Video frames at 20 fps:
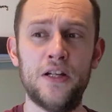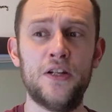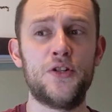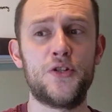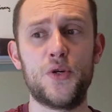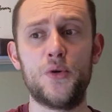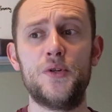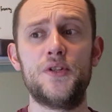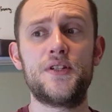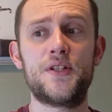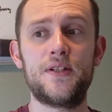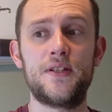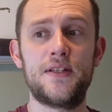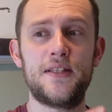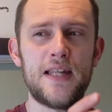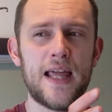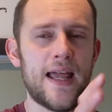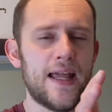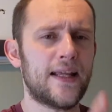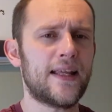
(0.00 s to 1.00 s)
So it's
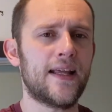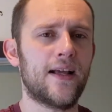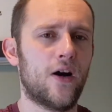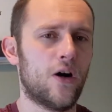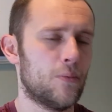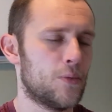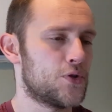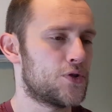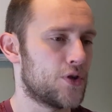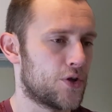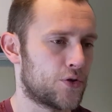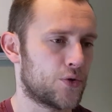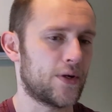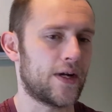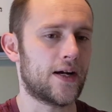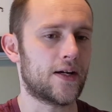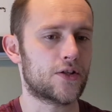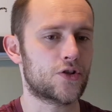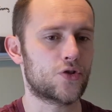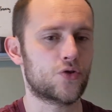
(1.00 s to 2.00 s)
taking almost a
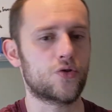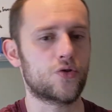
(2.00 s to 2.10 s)
three-act